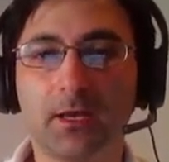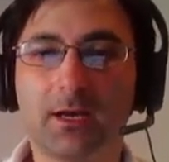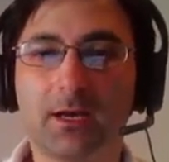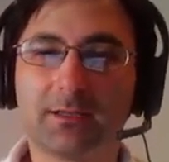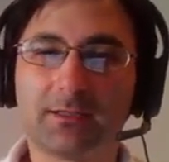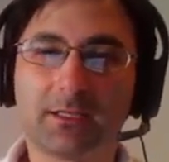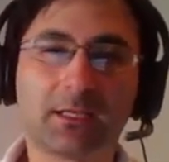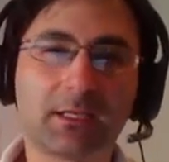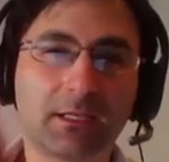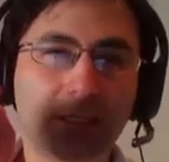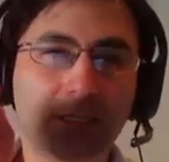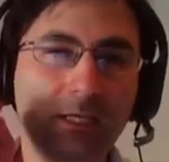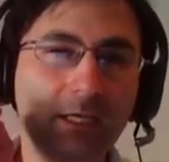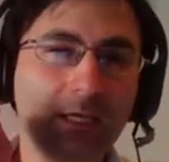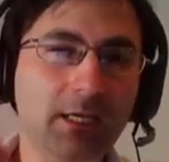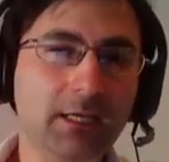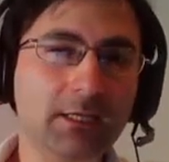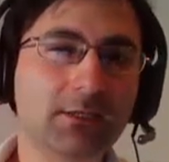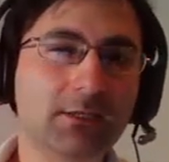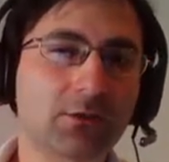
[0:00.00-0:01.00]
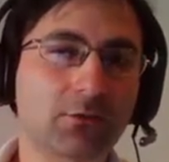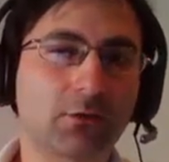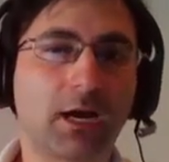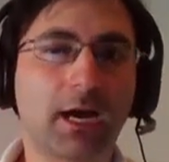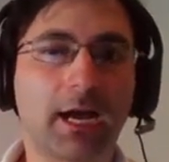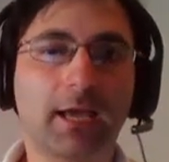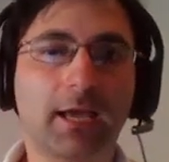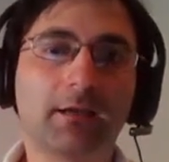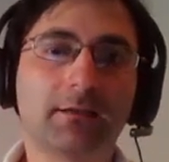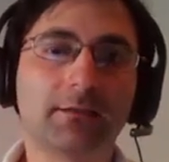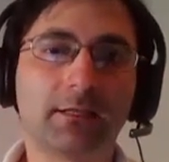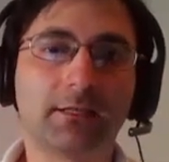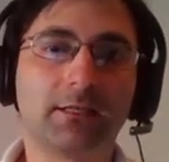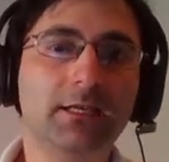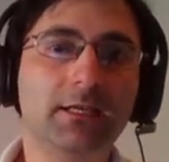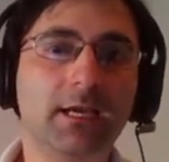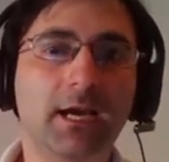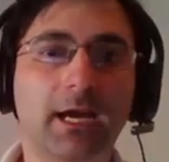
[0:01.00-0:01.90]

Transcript: The key strike, the key